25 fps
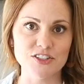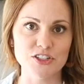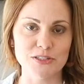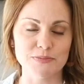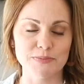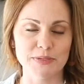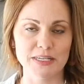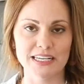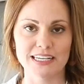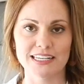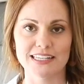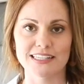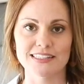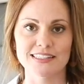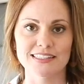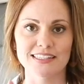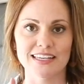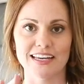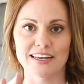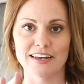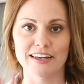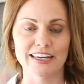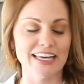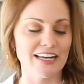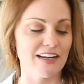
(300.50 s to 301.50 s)
just because
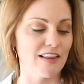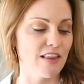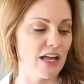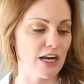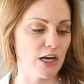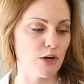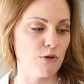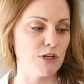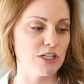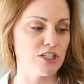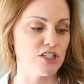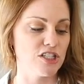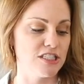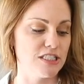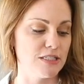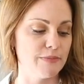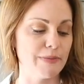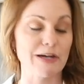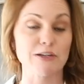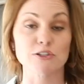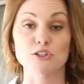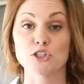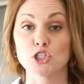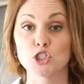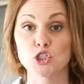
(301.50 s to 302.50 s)
I get a lot of questions
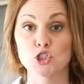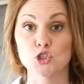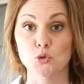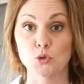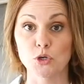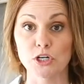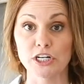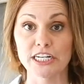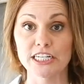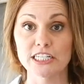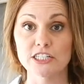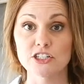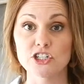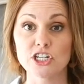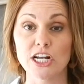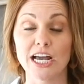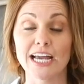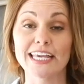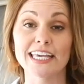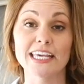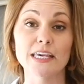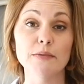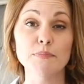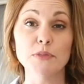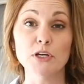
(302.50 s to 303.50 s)
about storage.
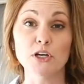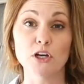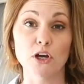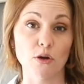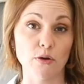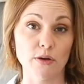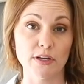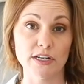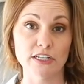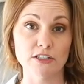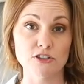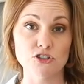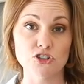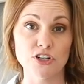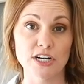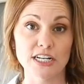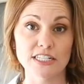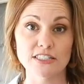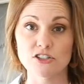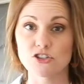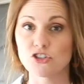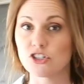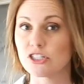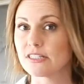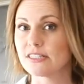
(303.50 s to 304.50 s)
I keep the coconut
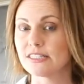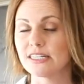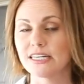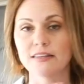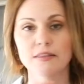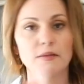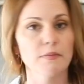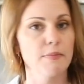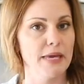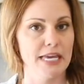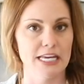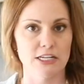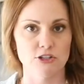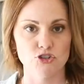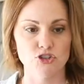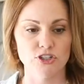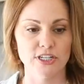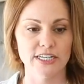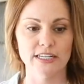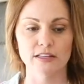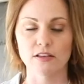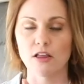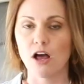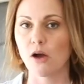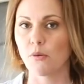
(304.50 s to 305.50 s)
shreds just in the
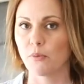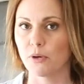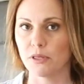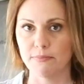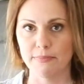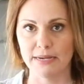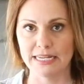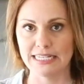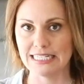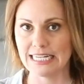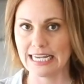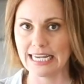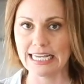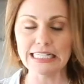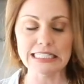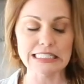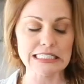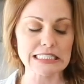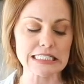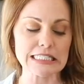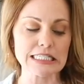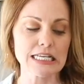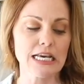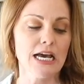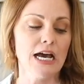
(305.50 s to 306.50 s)
pantry along with my
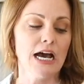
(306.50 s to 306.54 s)
dates.